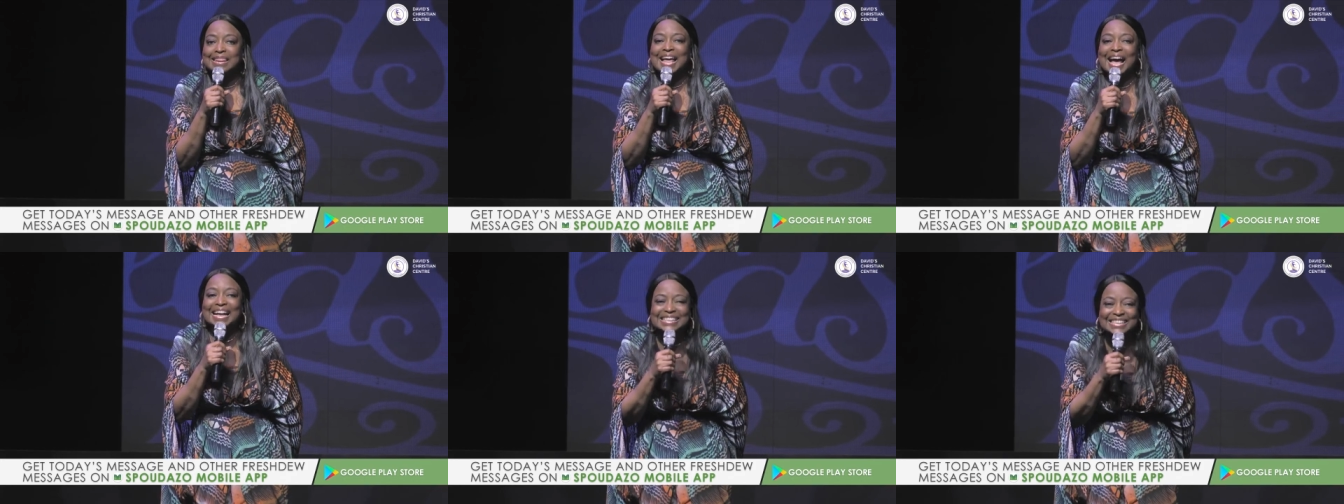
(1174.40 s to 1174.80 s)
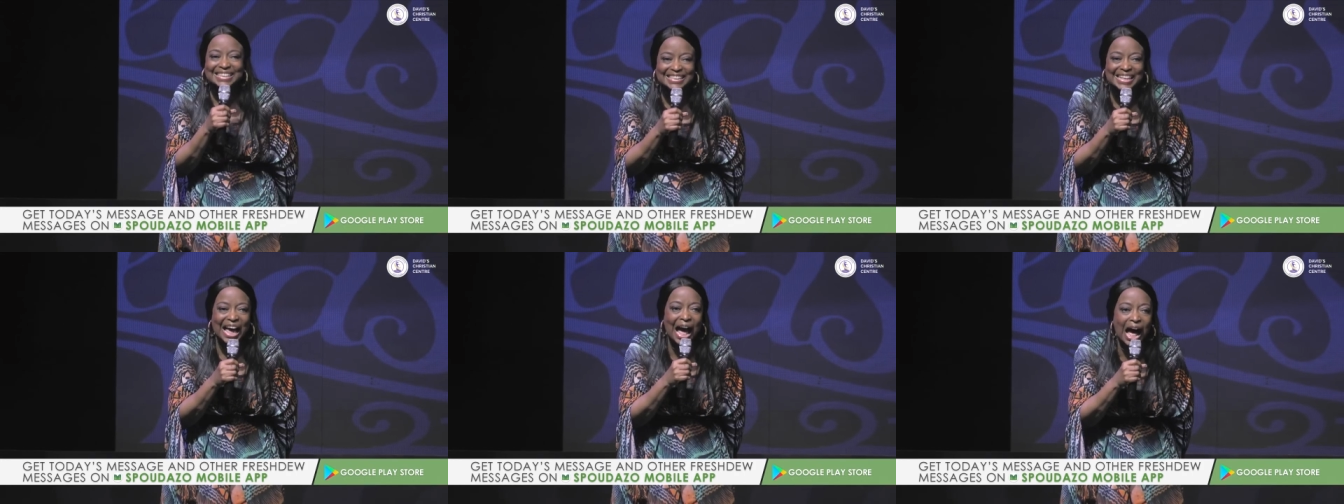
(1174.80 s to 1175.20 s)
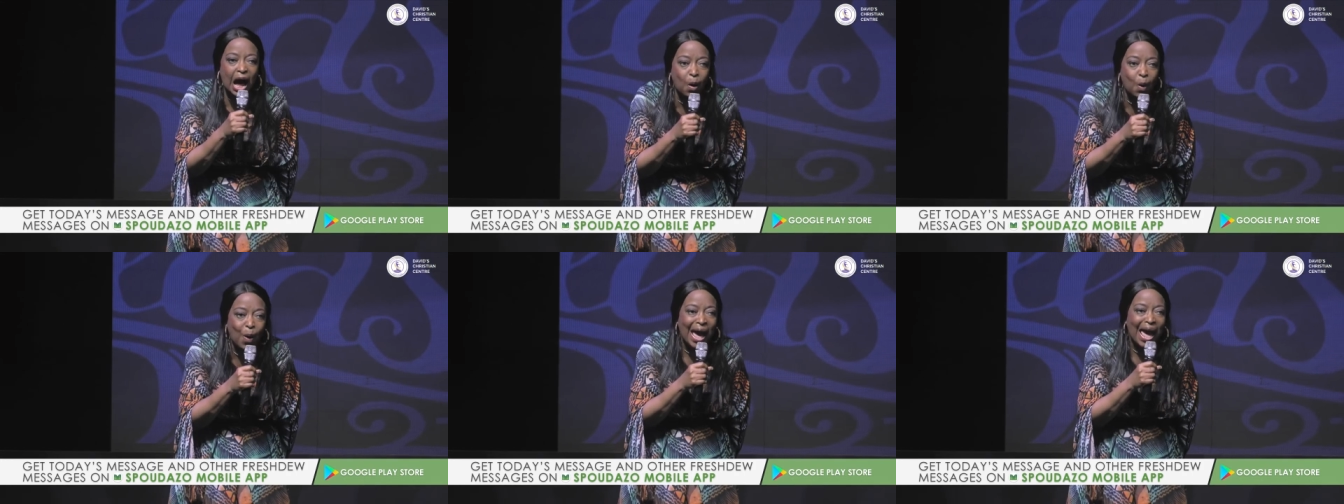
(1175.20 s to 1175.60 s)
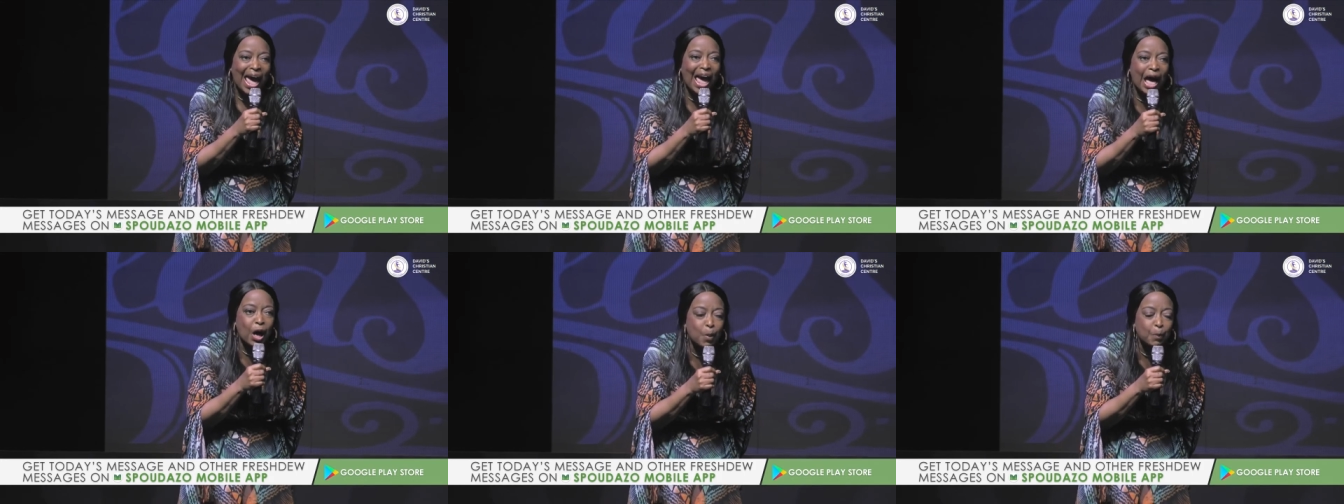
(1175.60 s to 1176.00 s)
that is how
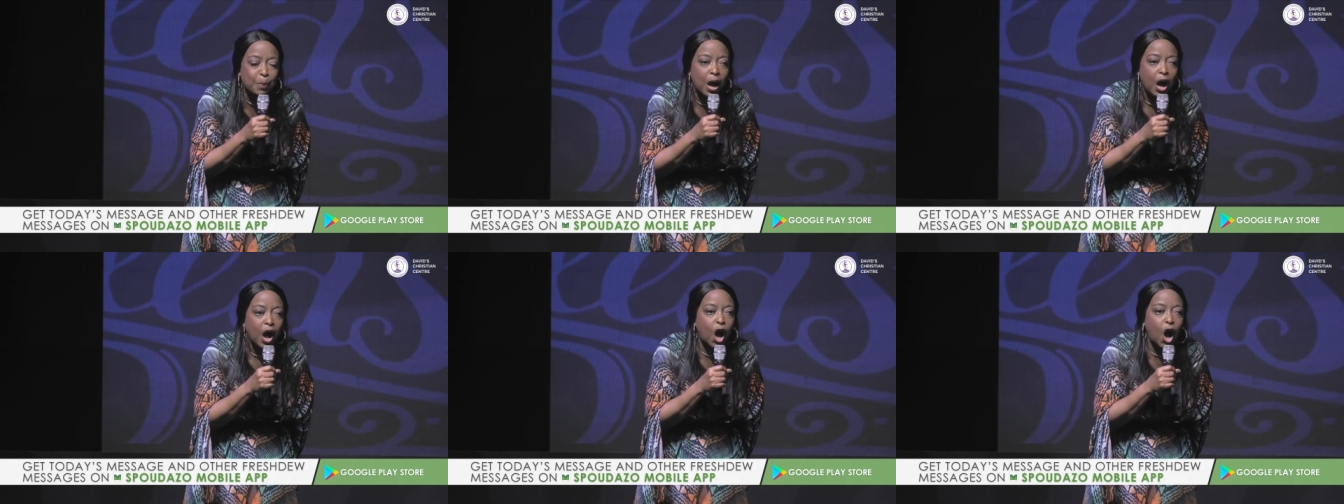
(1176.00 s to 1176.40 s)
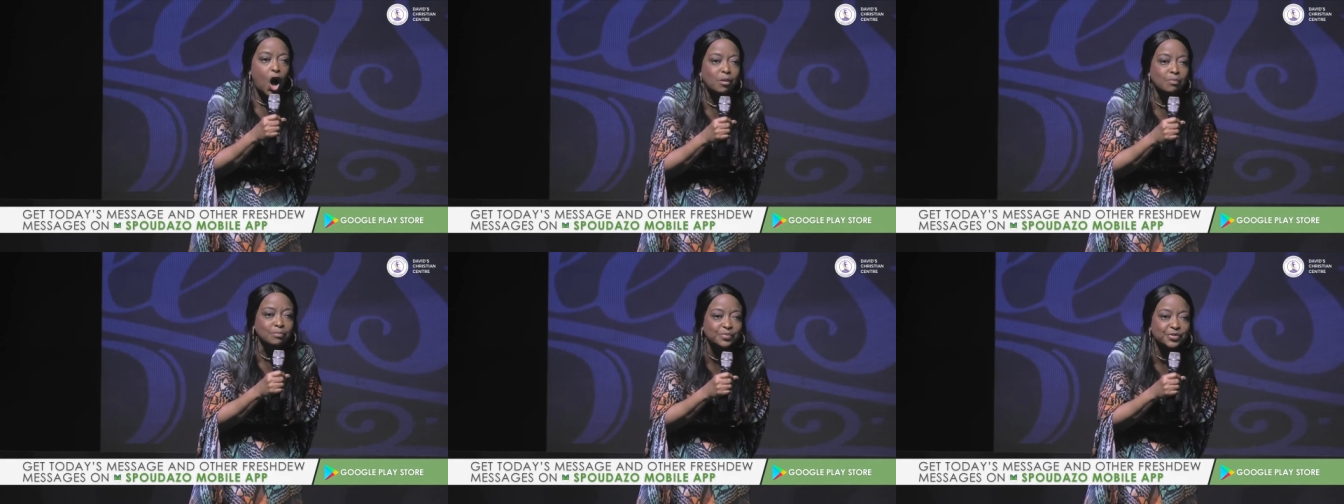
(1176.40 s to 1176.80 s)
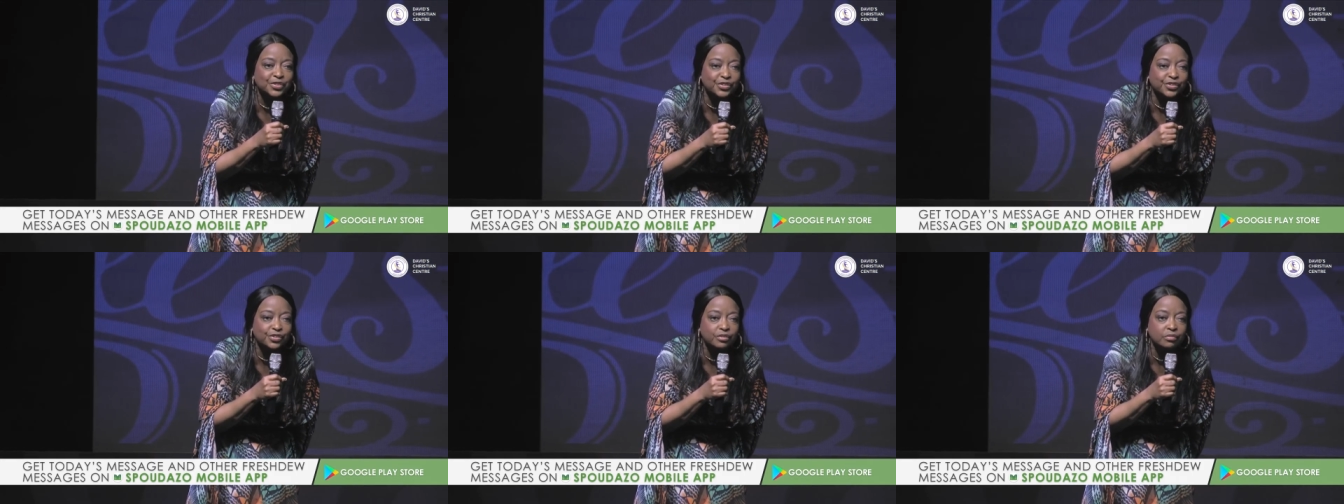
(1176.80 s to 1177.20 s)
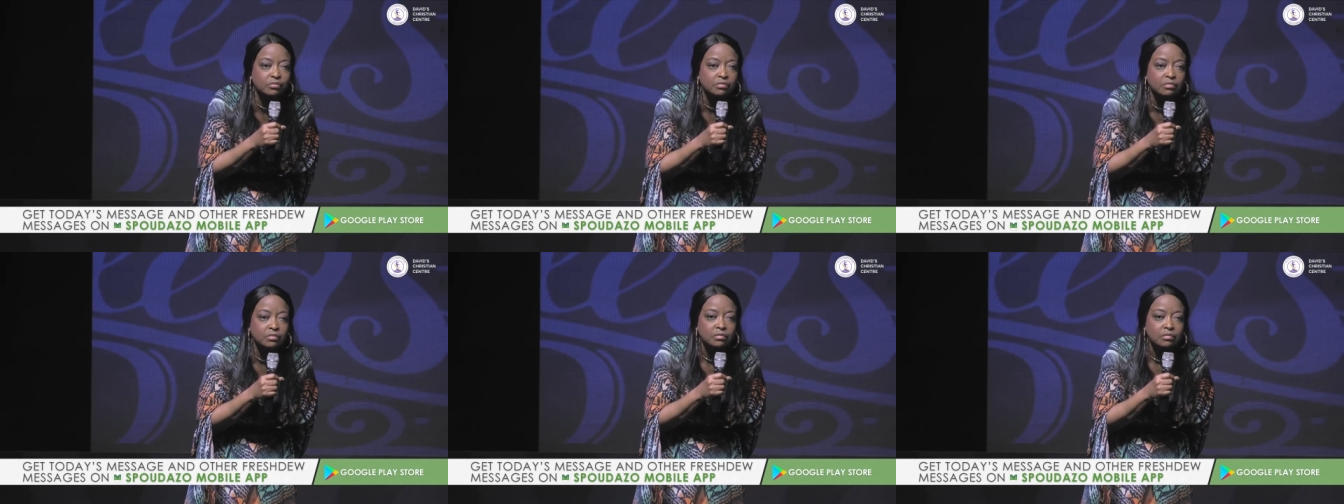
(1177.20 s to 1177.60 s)
help
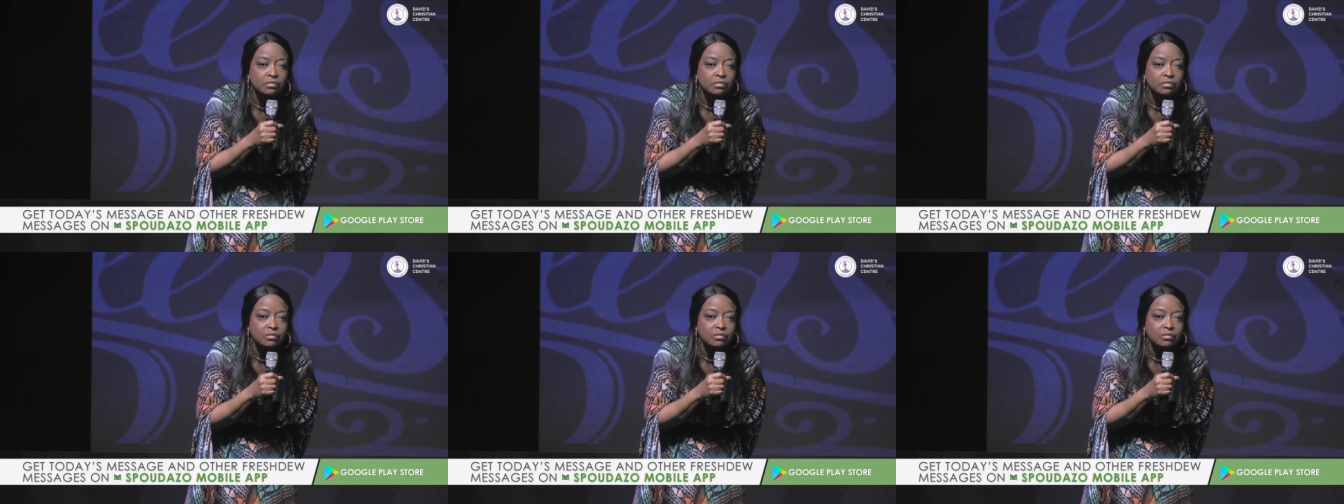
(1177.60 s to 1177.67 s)
comes.